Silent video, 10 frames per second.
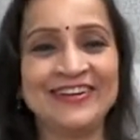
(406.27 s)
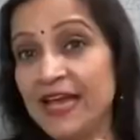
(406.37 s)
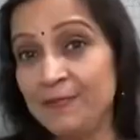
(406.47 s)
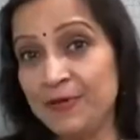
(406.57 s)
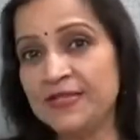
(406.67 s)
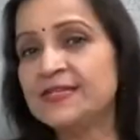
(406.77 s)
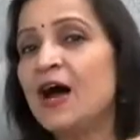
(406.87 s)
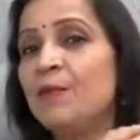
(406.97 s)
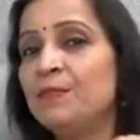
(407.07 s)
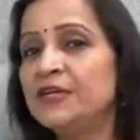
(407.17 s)
SIPs
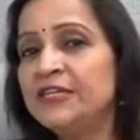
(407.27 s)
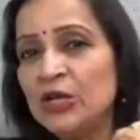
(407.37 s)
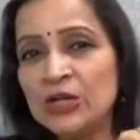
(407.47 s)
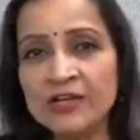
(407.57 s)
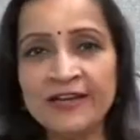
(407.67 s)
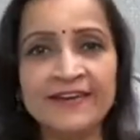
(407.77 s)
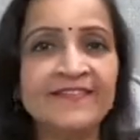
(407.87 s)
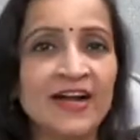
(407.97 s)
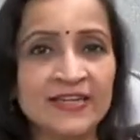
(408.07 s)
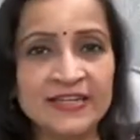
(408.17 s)
are particularly
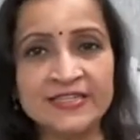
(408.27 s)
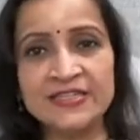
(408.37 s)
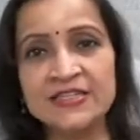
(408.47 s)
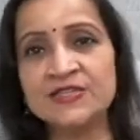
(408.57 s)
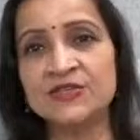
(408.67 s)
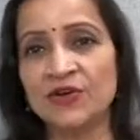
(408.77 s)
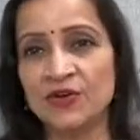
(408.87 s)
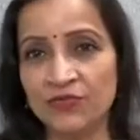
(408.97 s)
advantageous